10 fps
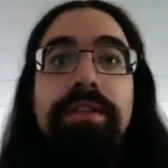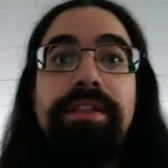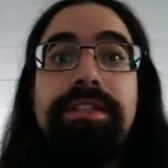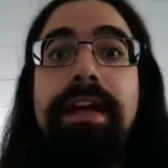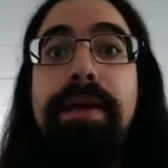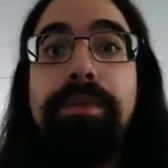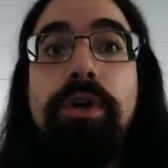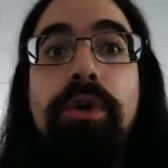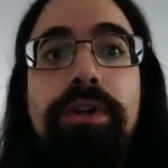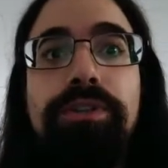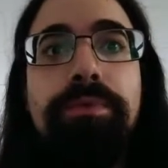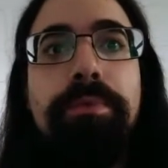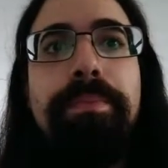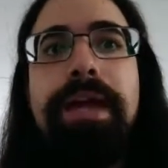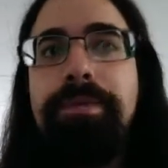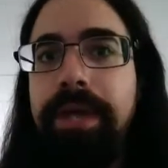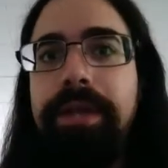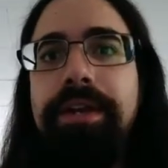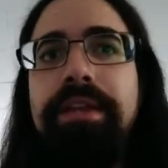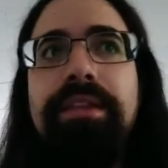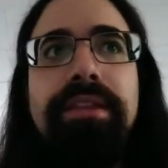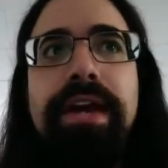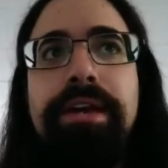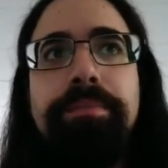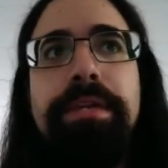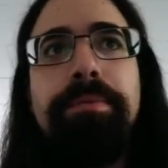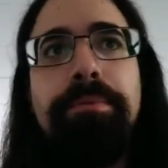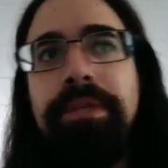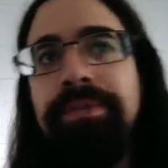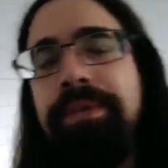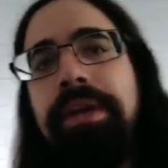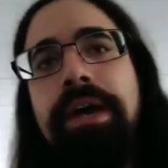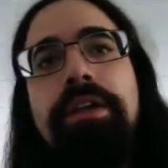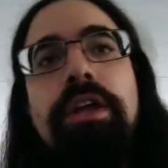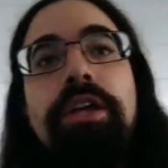That's a common cause for back pain in a lot of people, believe it or not,